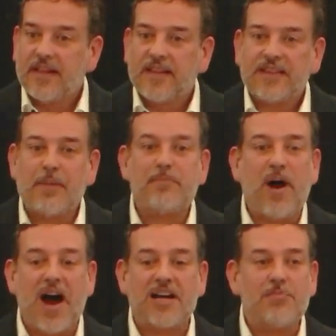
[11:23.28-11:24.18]
The
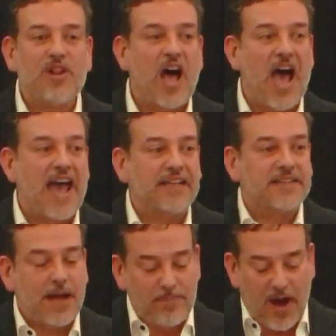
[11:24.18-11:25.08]
bottom
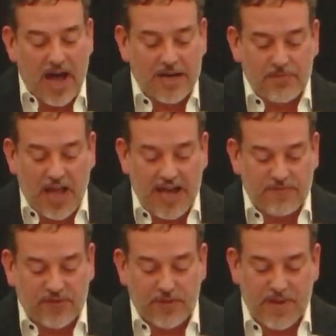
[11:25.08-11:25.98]
line
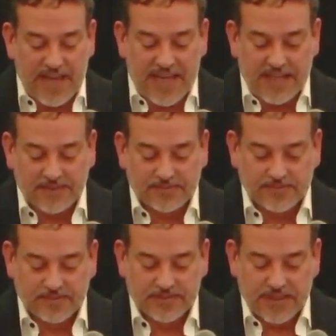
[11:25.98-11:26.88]
for me
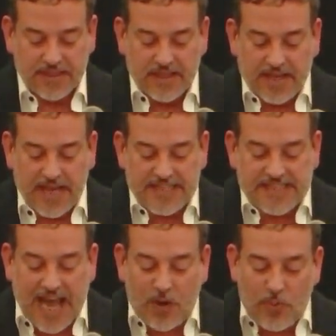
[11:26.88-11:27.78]
is
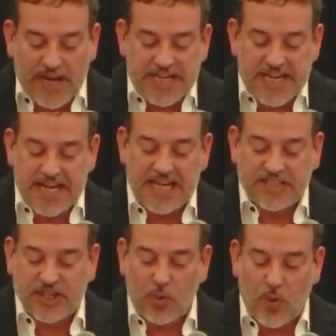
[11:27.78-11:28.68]
that we need
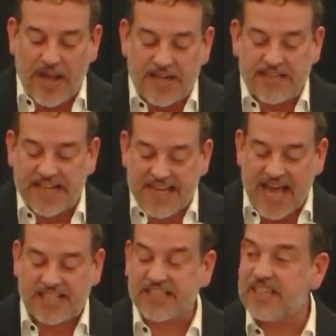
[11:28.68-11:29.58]
to win the
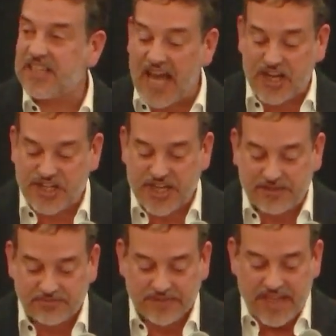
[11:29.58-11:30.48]
next
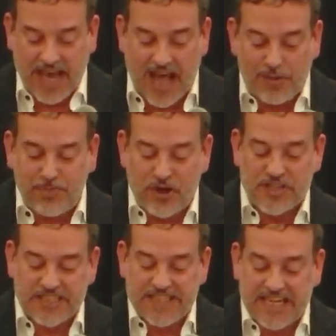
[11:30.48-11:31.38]
election.
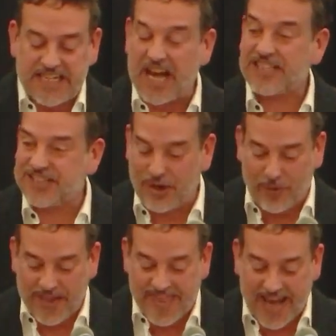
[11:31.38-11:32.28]
Albertans need us to
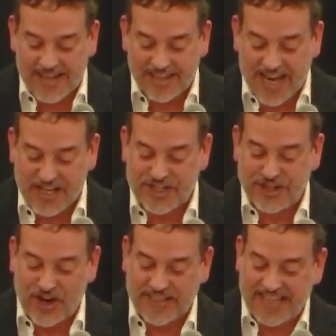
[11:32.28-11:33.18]
win that election.
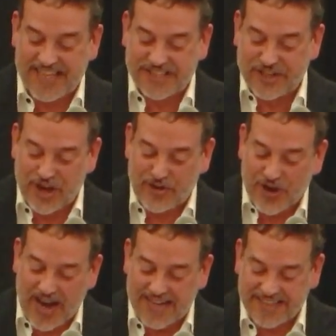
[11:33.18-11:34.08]
Our kids and our
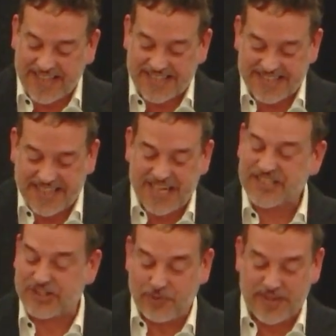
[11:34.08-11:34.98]
grandkids need us
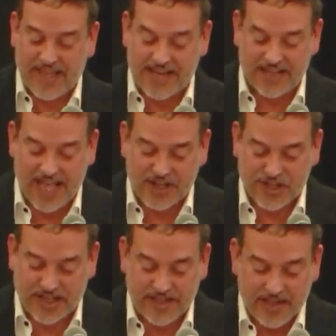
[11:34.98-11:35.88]
to win that
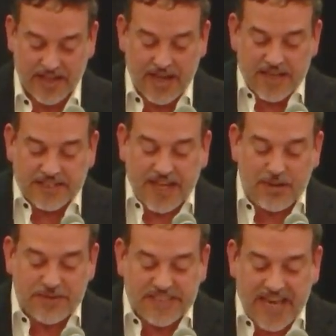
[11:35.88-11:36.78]
election.
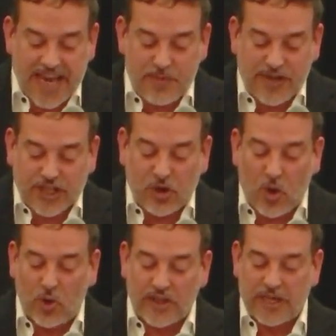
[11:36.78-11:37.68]
Some say we can
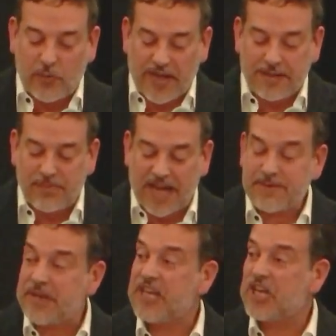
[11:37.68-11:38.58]
only win by
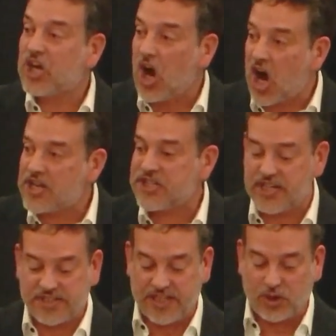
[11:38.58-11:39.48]
being
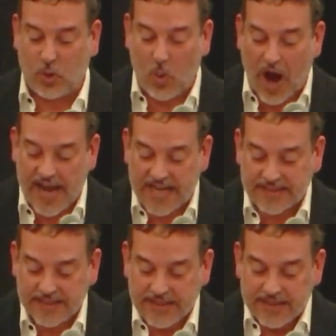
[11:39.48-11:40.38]
cautious and quiet.
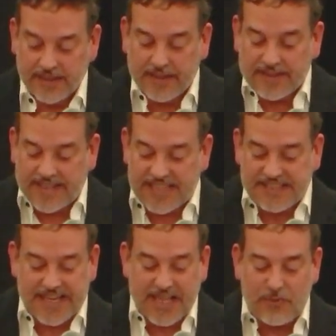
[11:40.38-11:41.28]
They
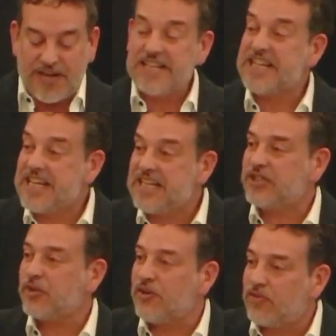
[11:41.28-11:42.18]
say that we need
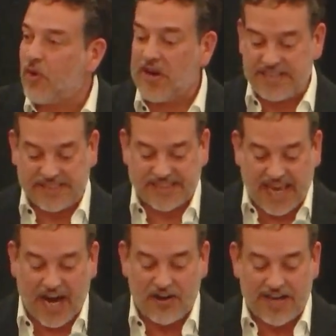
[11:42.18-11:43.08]
to avoid
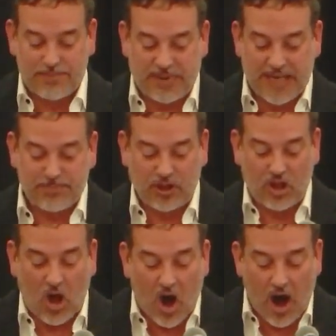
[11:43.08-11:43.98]
scaring people
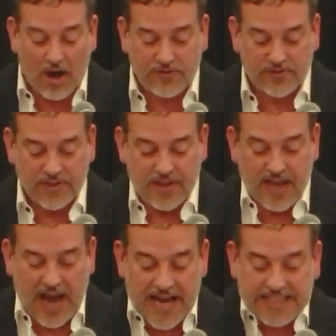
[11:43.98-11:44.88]
off.
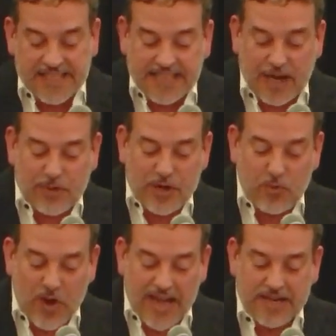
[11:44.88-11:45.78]
I say that we
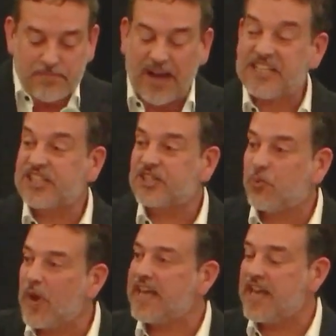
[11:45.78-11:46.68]
win by
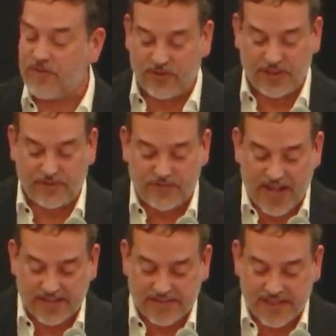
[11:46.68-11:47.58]
swinging for the
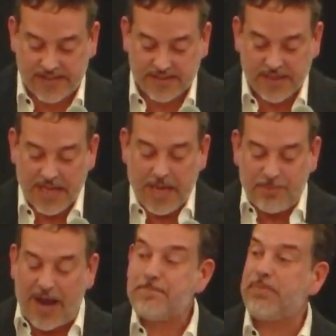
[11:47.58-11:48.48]
fences,
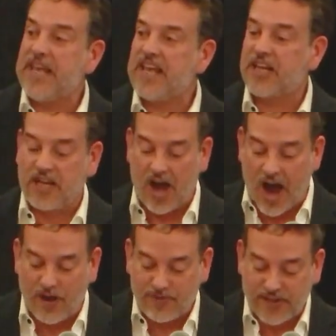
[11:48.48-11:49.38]
by being
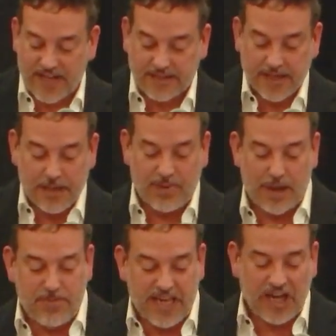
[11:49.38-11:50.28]
confident, by
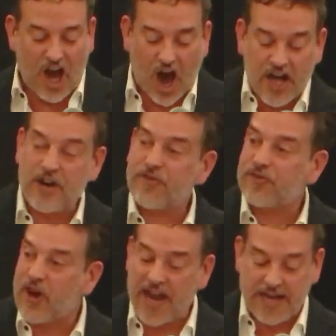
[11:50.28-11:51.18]
being
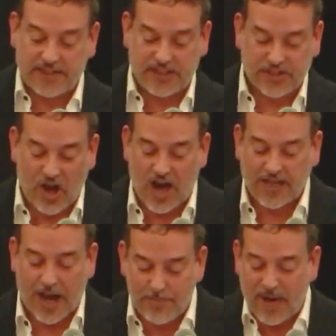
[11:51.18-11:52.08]
unafraid to talk
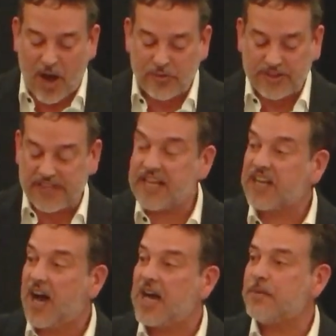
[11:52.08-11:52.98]
about the
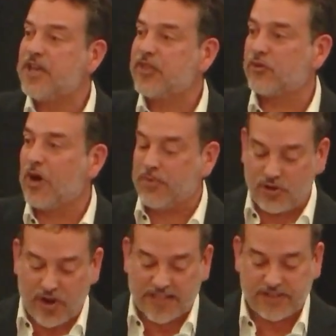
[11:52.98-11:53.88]
economy through a
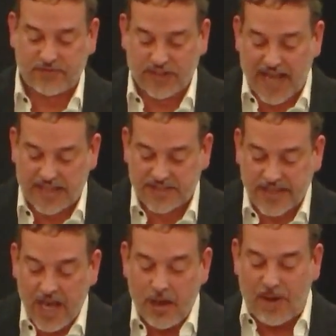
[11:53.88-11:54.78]
progressive lens,
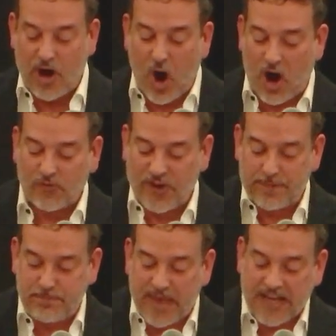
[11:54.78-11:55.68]
by offering
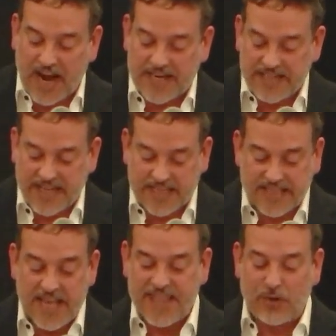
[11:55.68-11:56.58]
big ideas
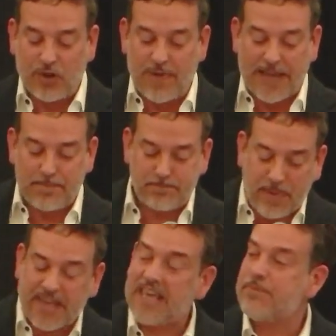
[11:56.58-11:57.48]
that will make
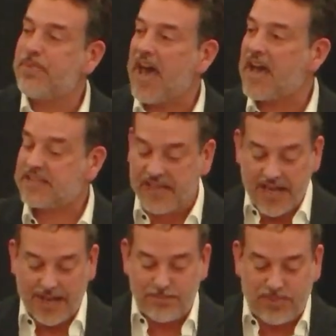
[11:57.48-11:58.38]
big impacts
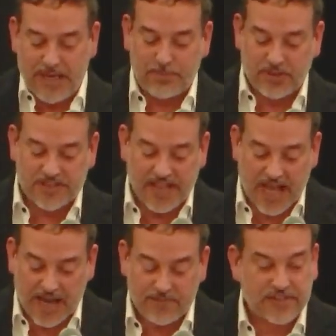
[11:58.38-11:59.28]
in people's
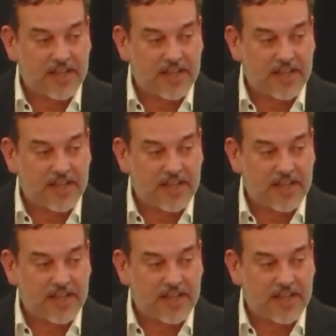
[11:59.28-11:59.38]
lives.